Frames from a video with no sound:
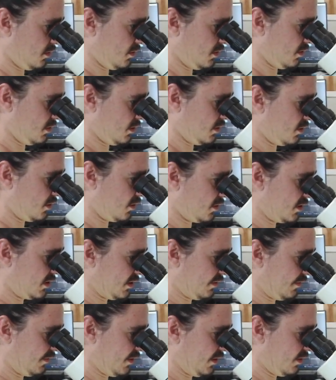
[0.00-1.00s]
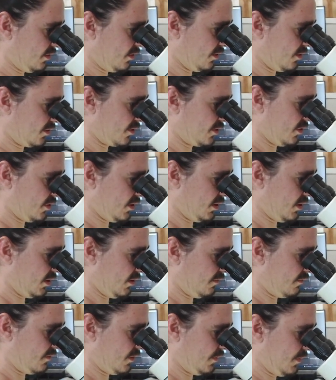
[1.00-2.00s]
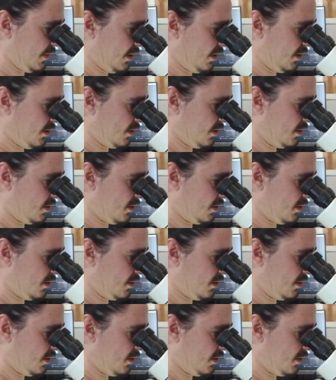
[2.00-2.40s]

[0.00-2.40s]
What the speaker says: As long as everything looks good enough to me.